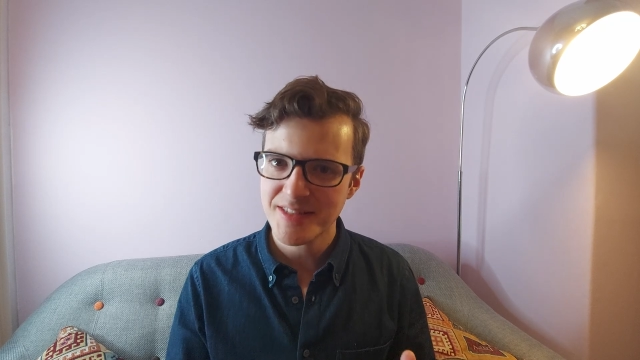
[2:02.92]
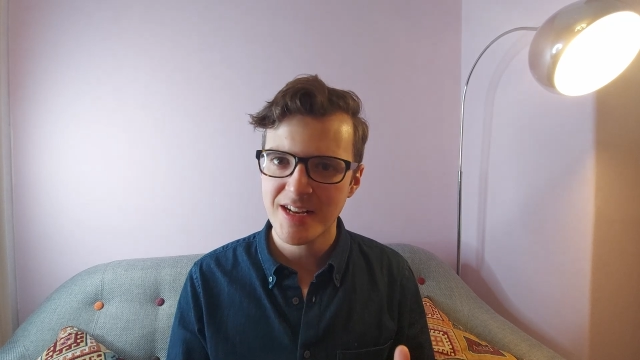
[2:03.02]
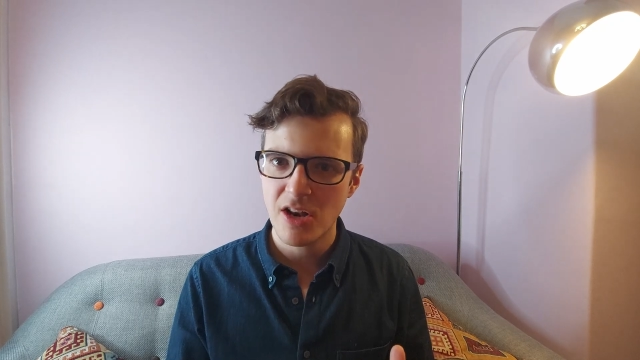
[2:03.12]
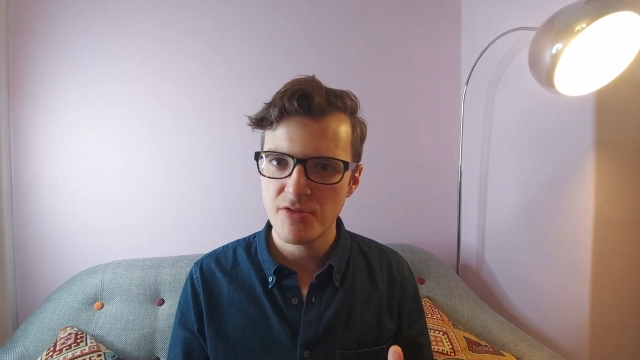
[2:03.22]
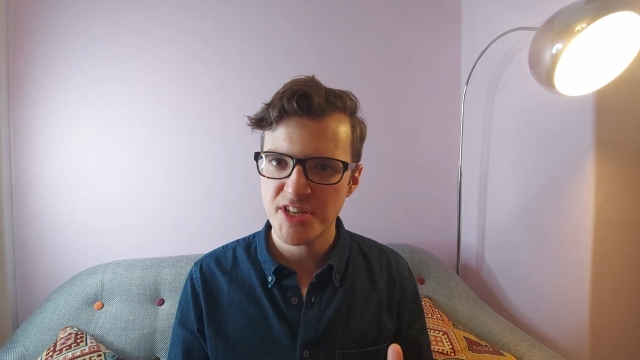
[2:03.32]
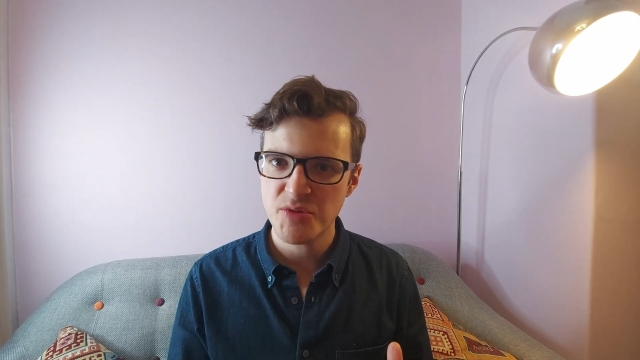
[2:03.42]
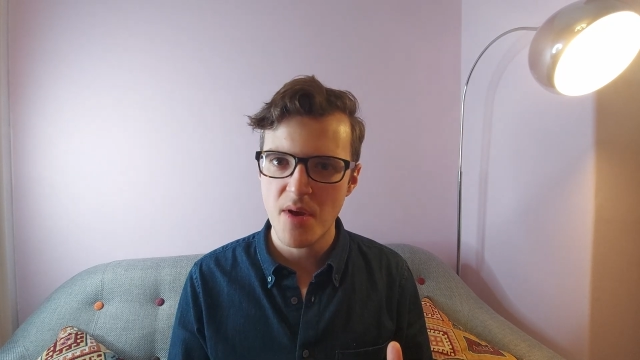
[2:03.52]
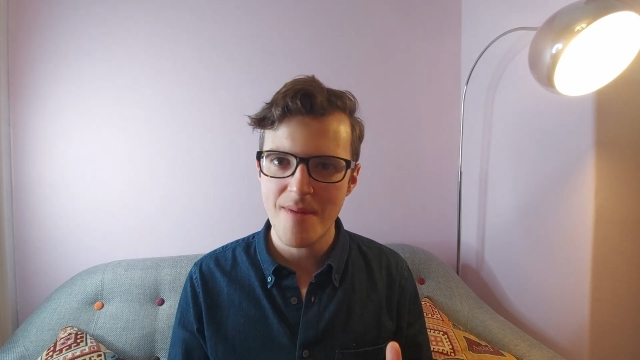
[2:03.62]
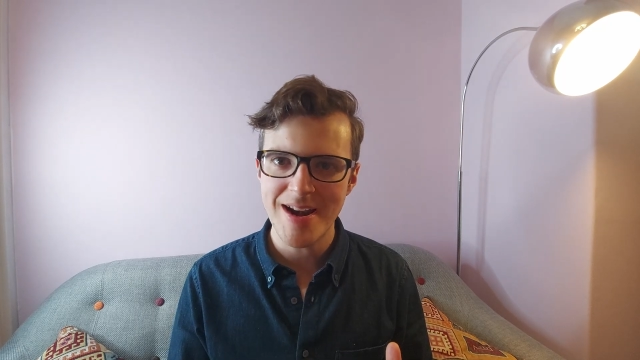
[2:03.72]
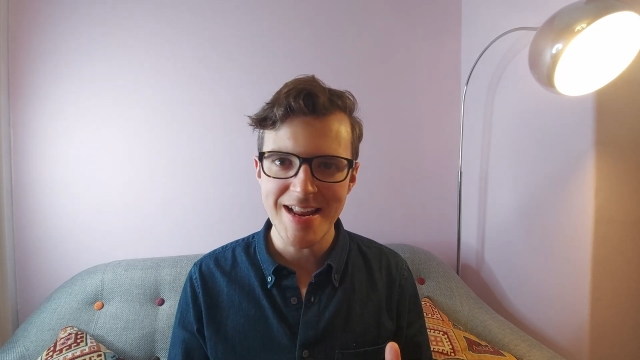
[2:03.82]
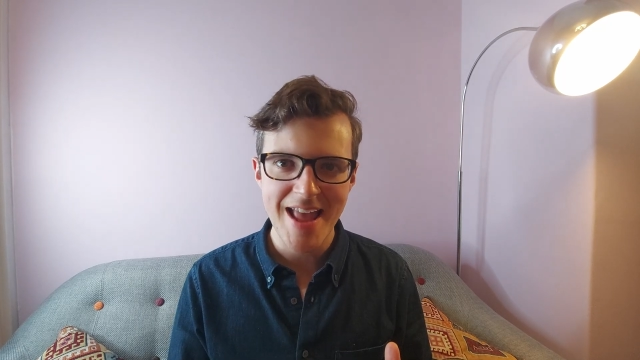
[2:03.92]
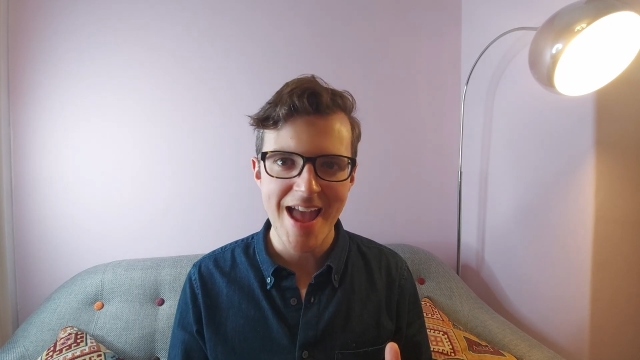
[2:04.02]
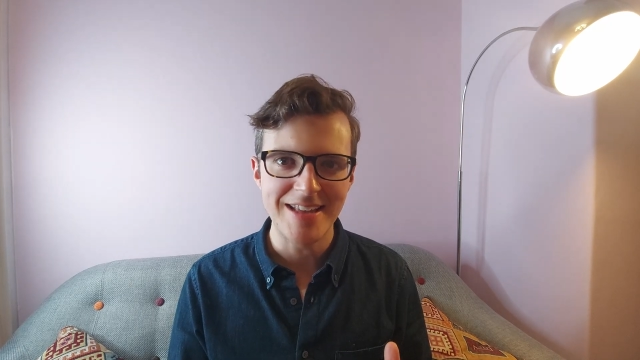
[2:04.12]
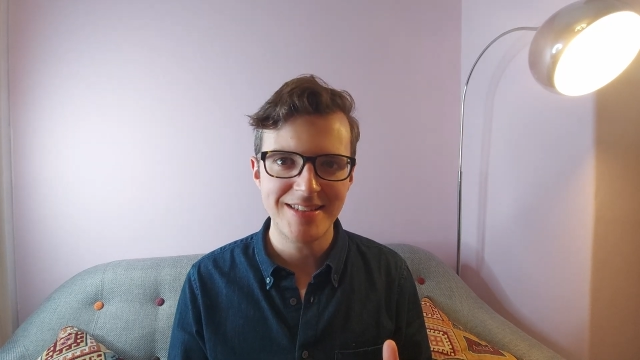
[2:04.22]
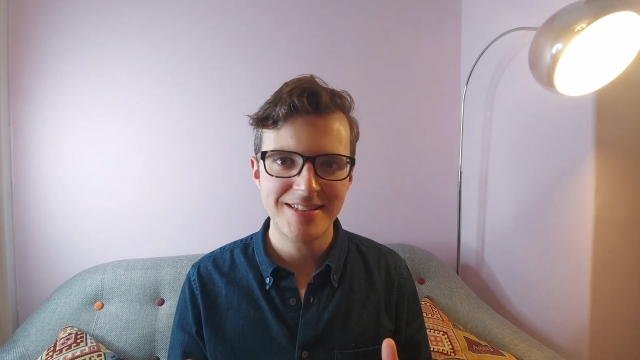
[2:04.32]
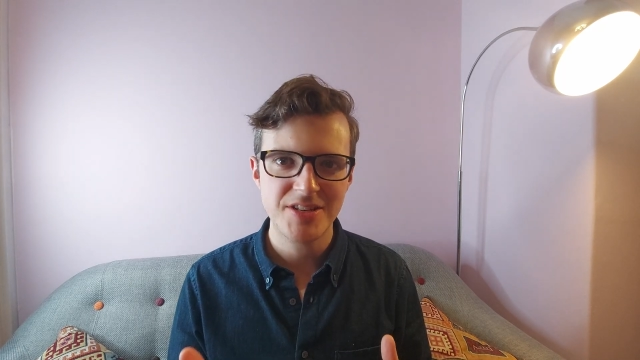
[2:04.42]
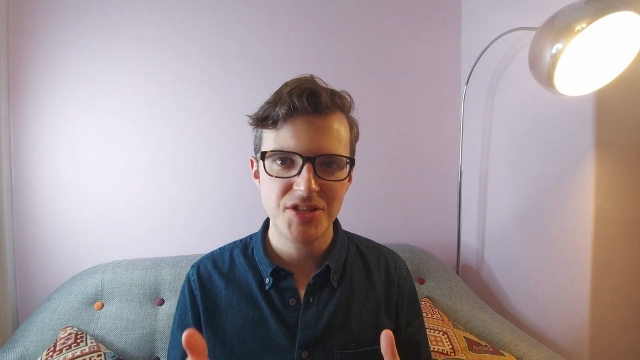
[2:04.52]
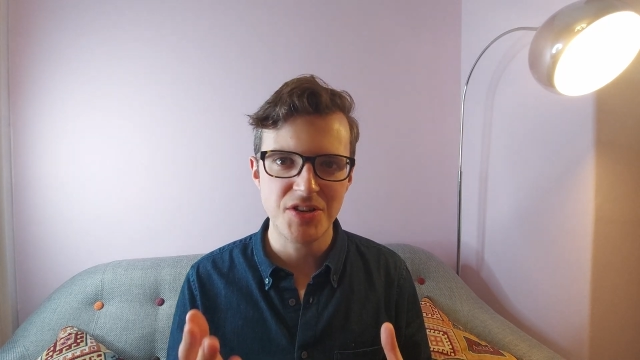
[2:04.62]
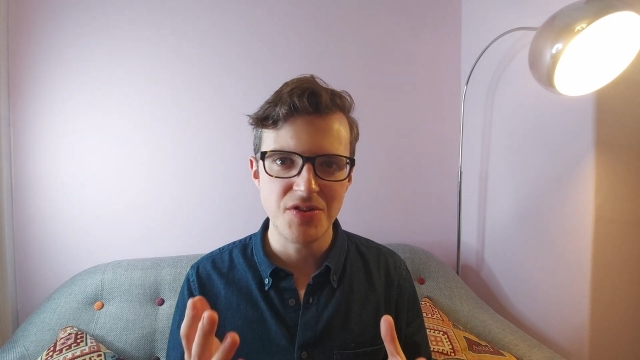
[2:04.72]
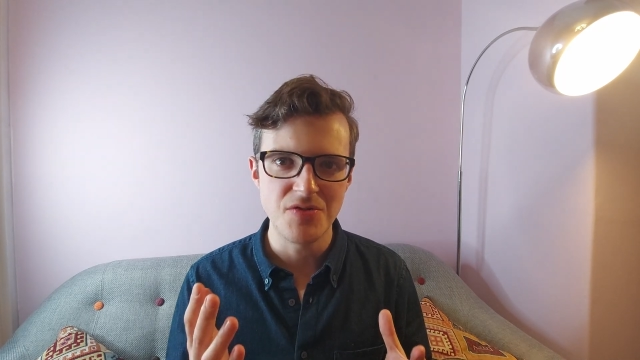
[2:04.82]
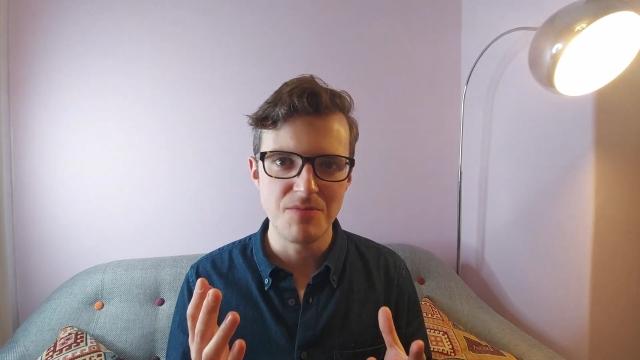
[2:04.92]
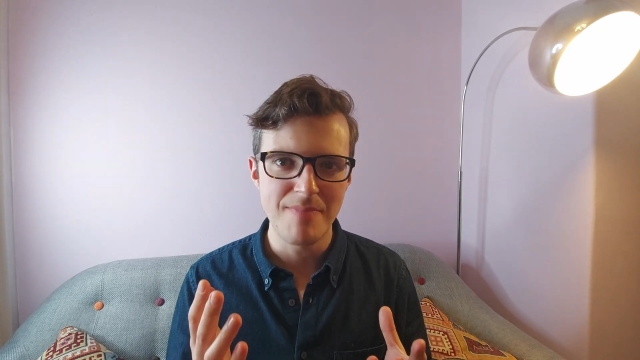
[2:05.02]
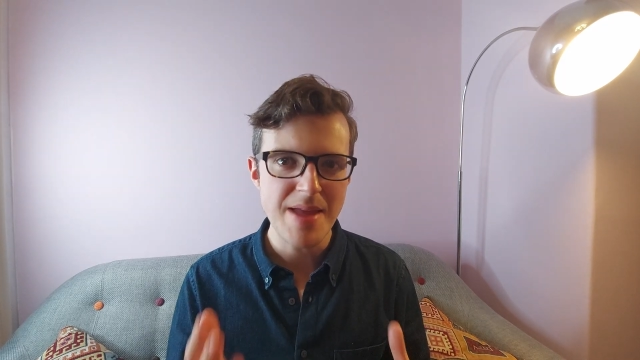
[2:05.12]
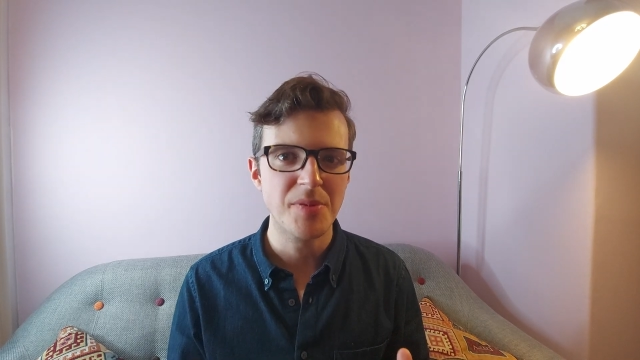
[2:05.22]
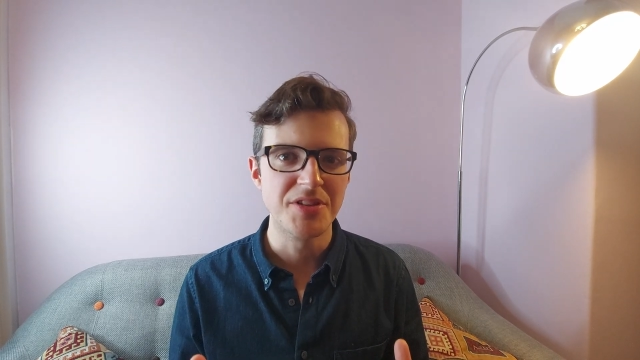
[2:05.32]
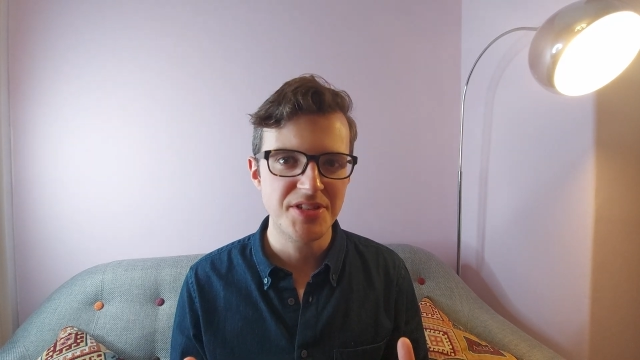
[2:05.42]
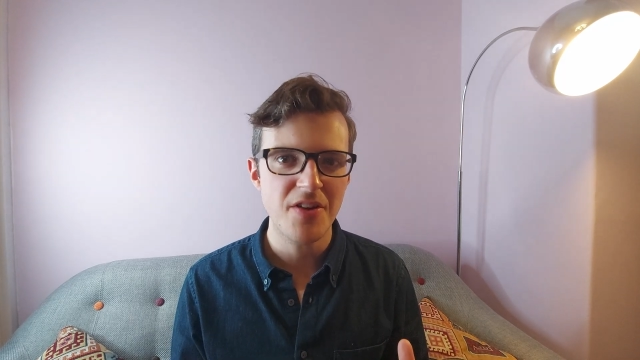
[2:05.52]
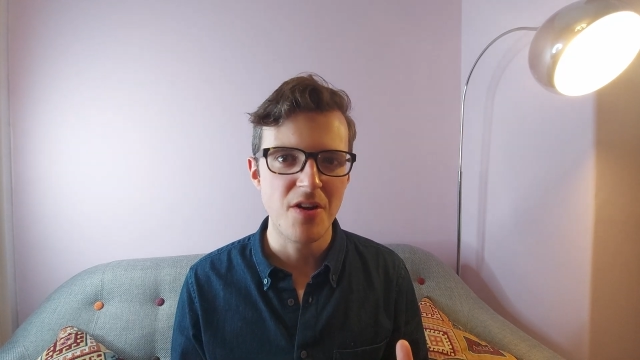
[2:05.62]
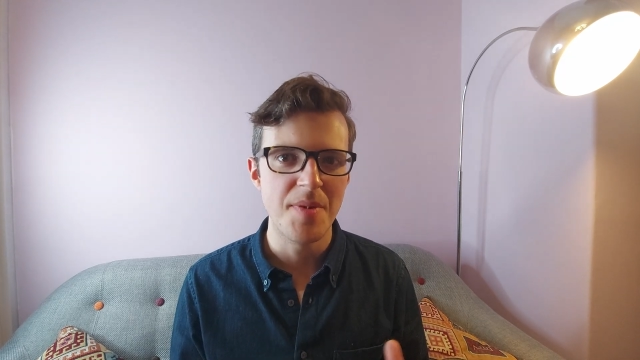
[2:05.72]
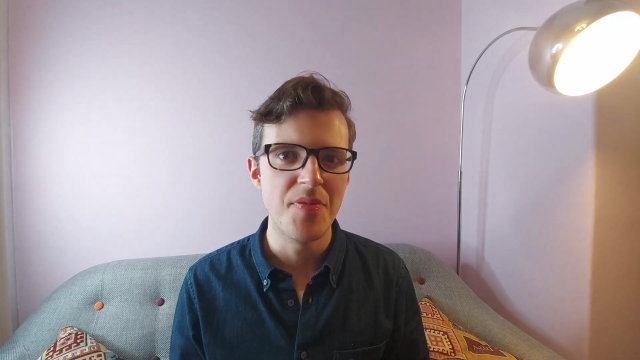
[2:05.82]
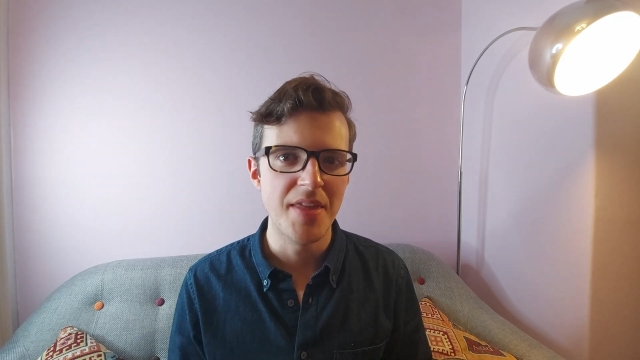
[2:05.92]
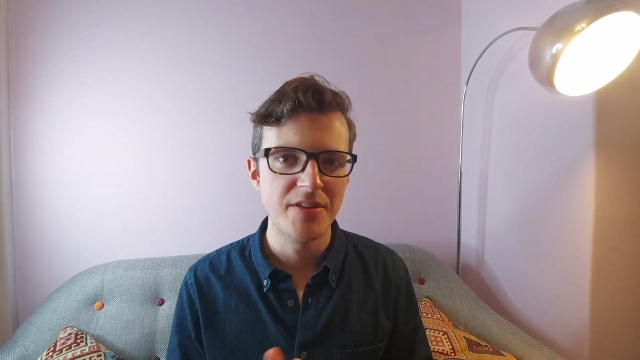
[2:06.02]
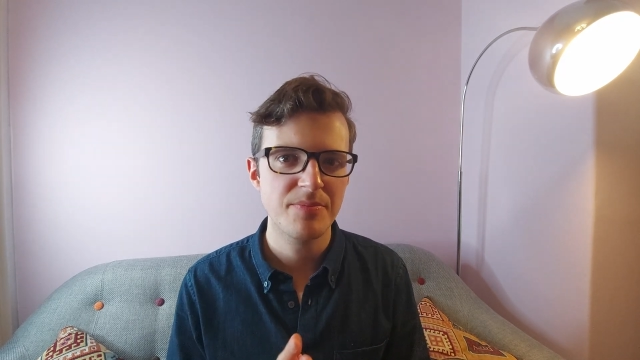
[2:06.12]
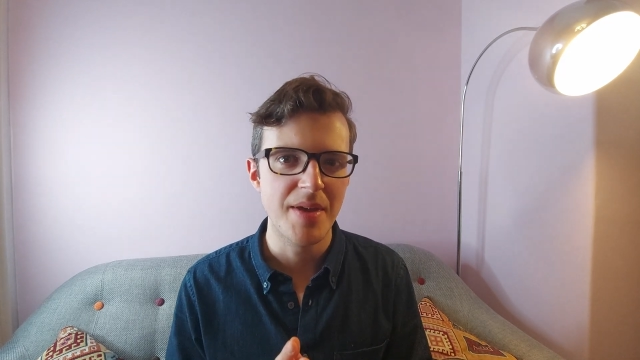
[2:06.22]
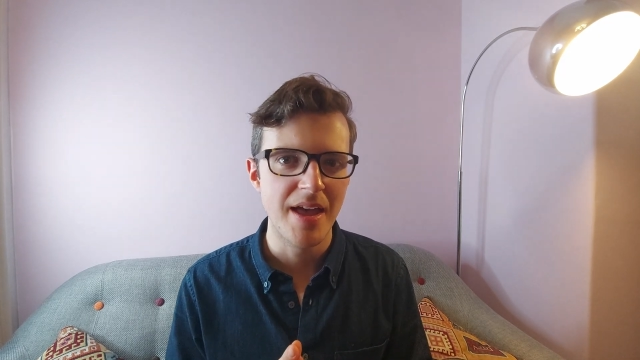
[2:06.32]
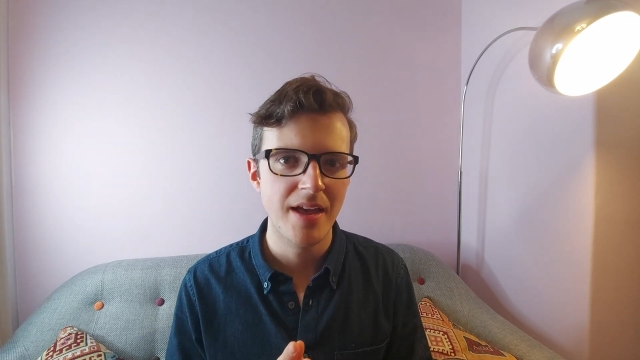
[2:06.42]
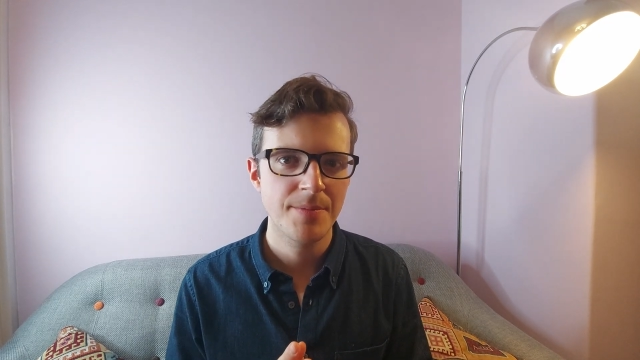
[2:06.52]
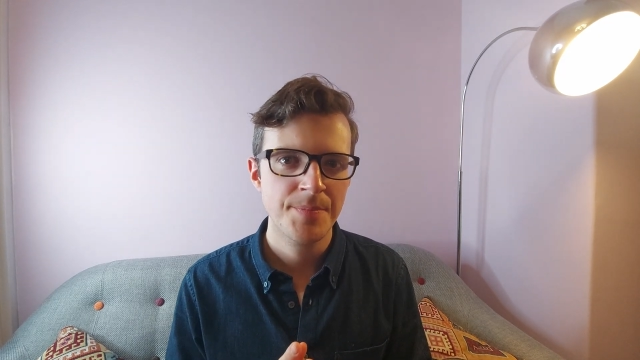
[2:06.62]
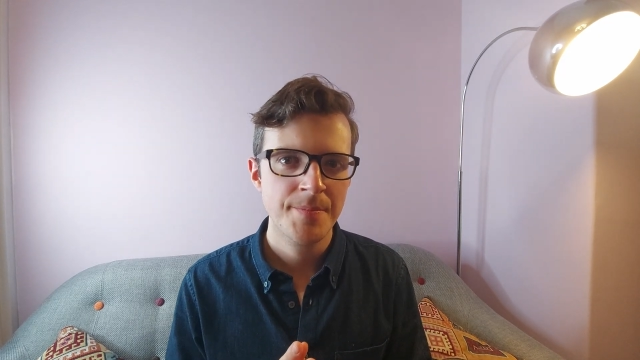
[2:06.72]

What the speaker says: the closest we really get to maple syrup in this beer.